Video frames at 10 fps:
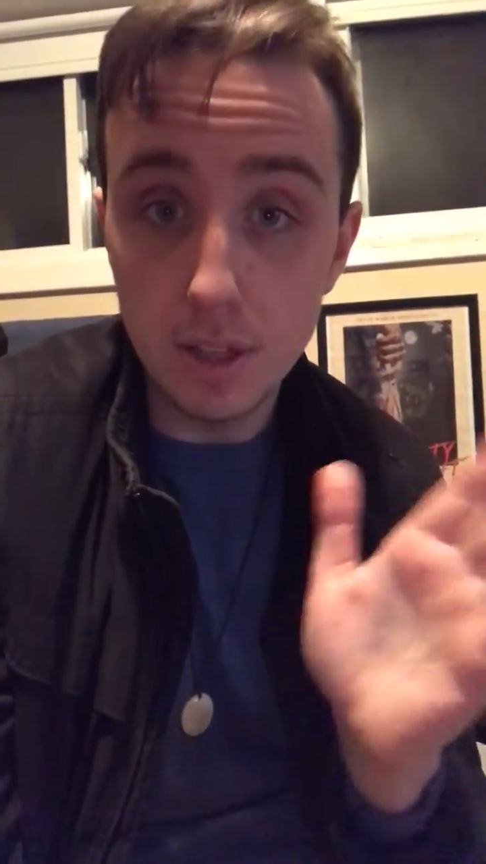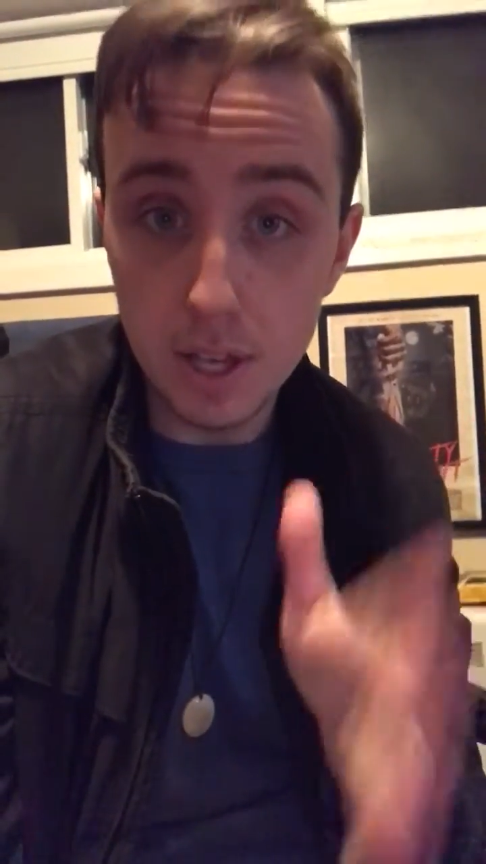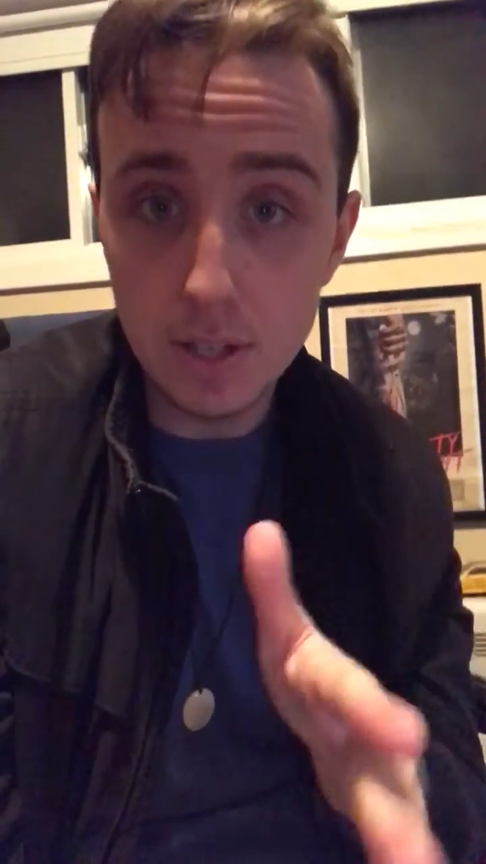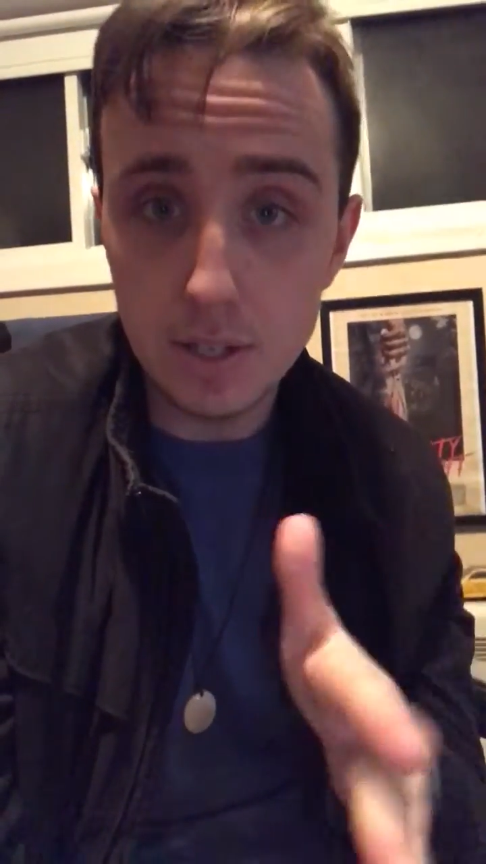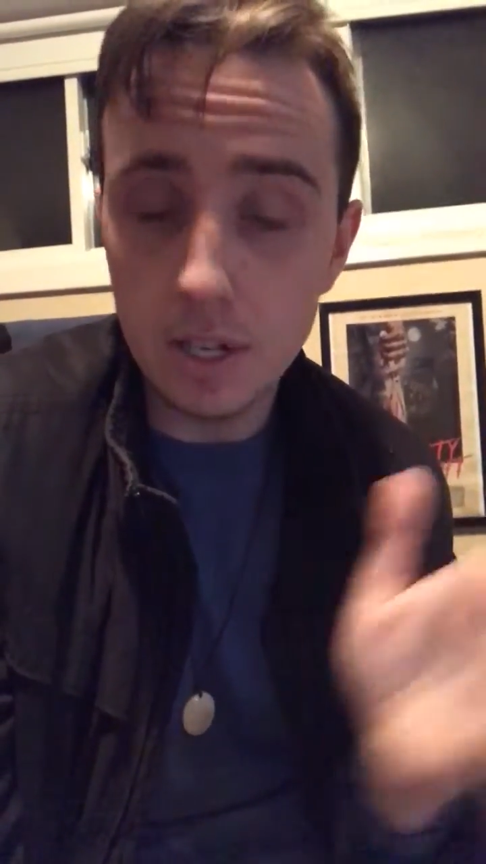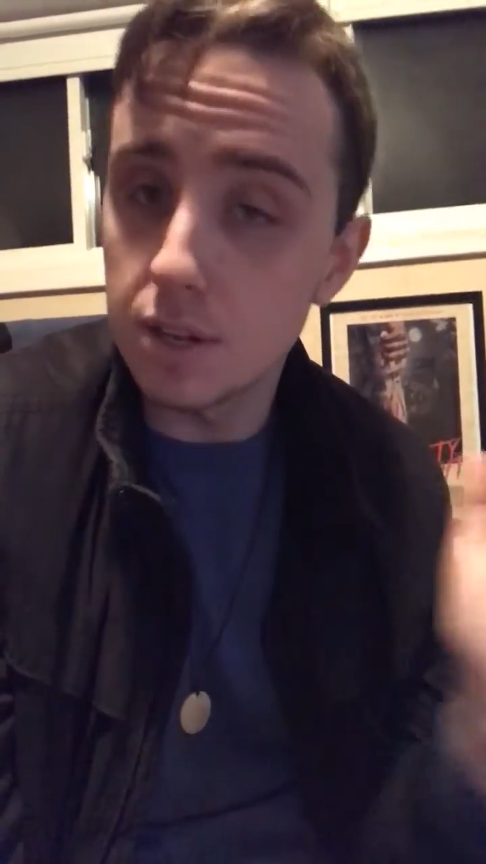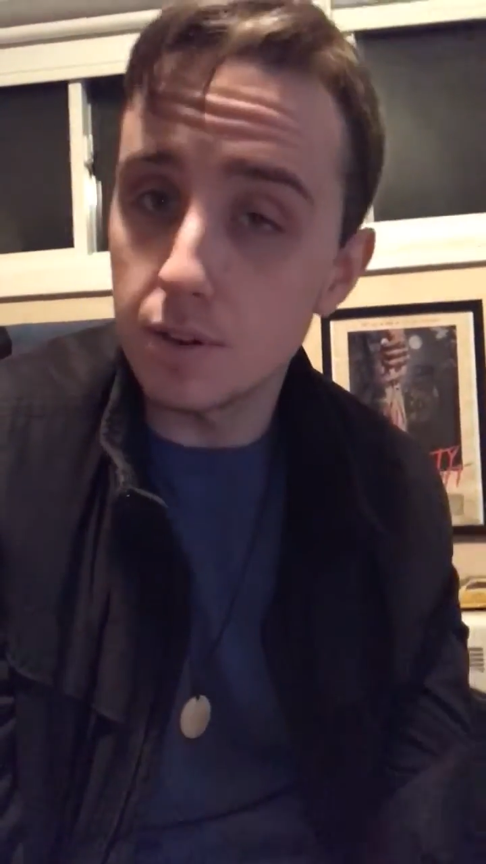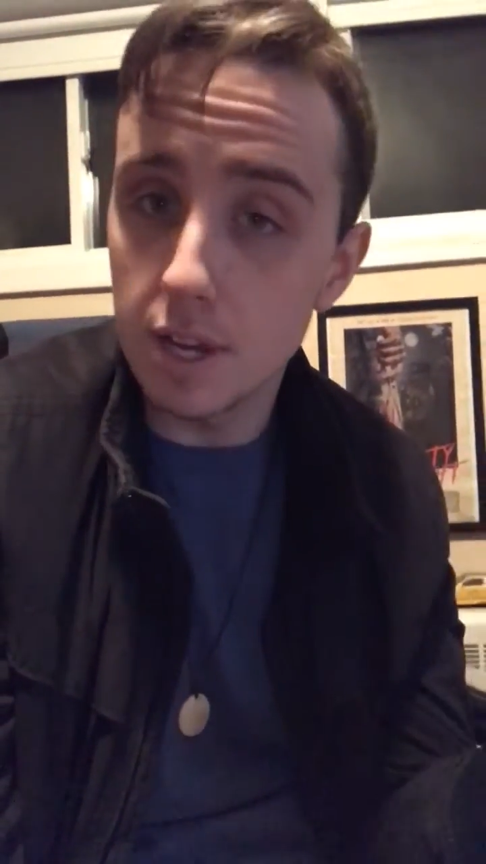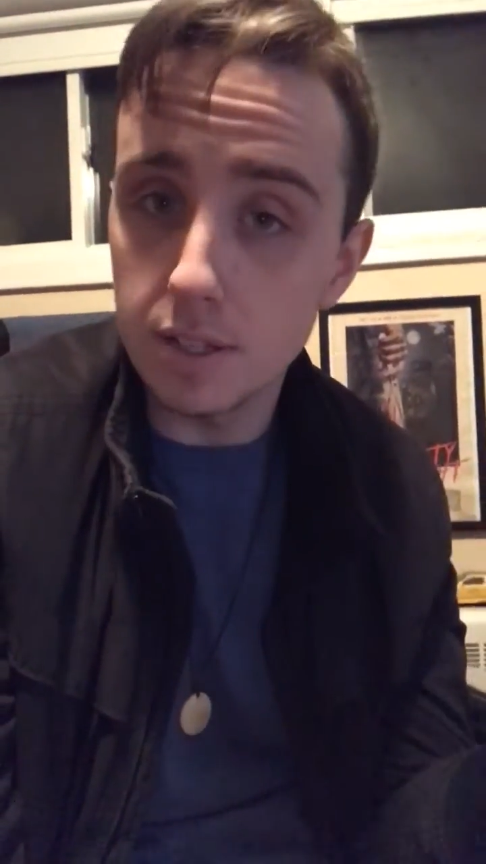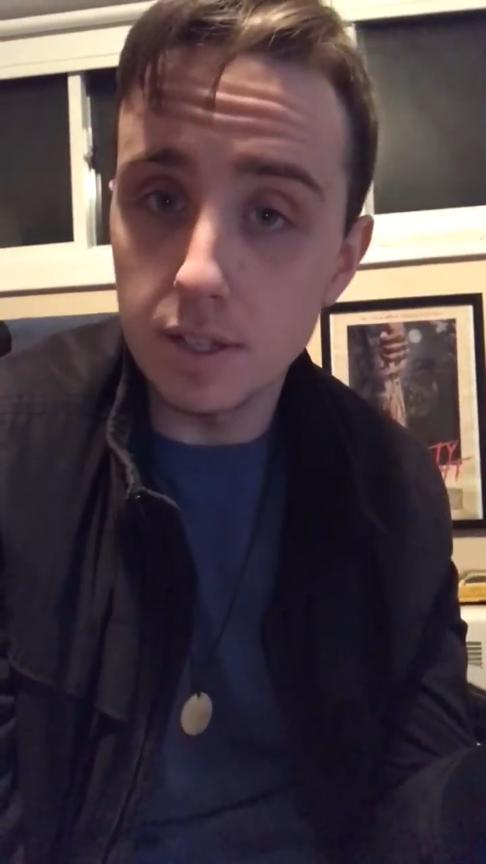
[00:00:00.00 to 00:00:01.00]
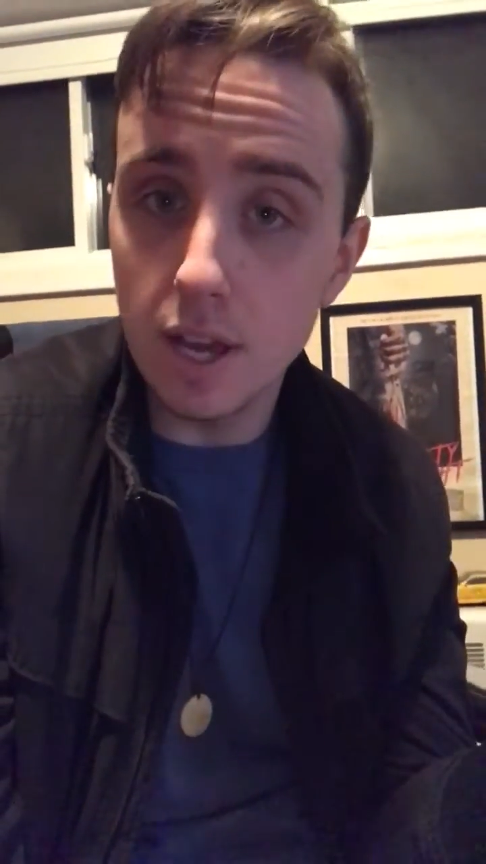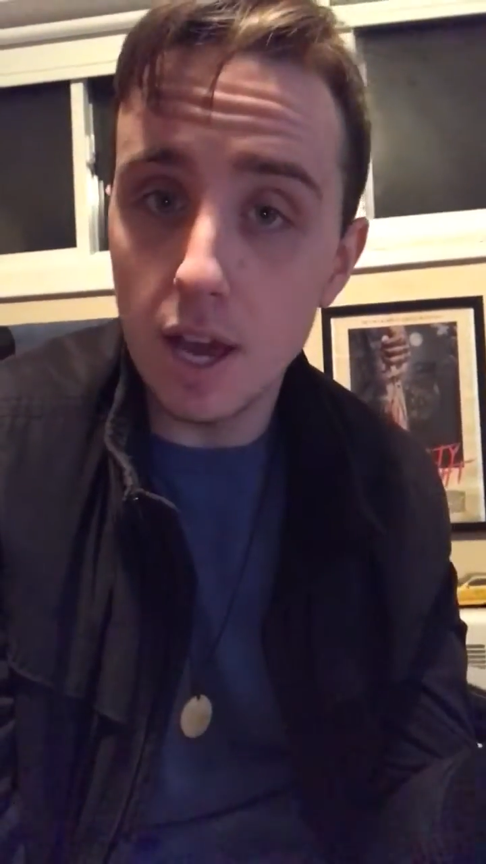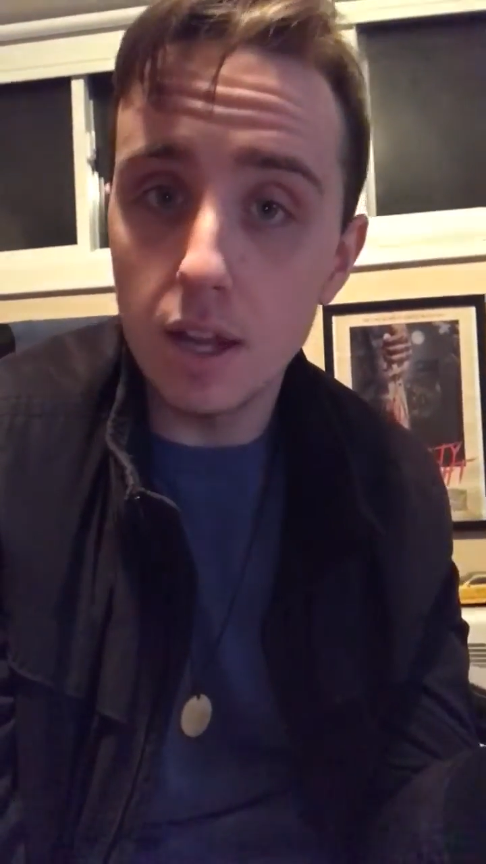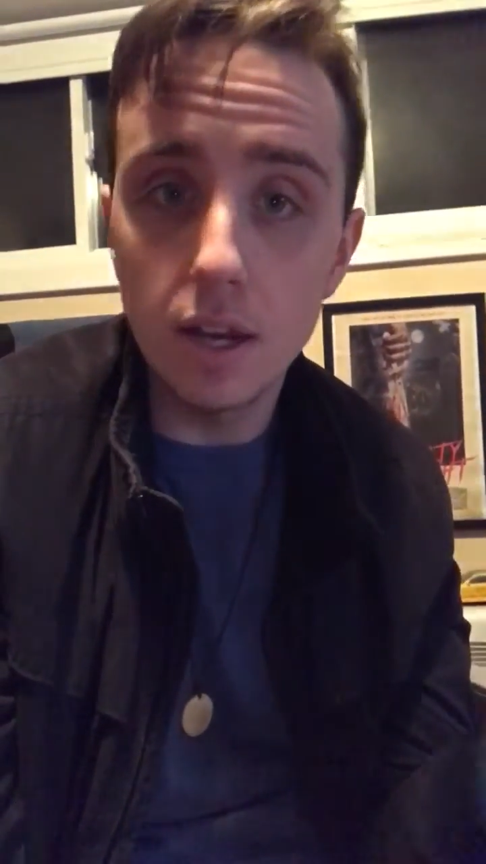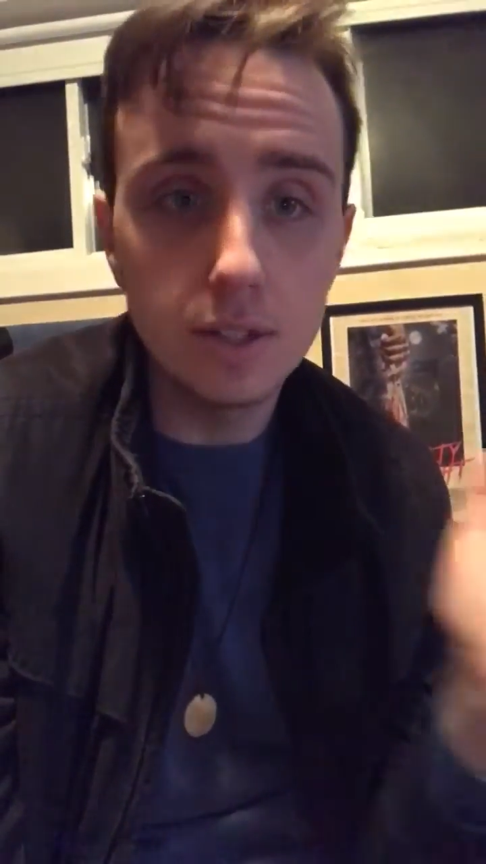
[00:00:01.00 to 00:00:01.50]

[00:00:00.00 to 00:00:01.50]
this, and he directed that.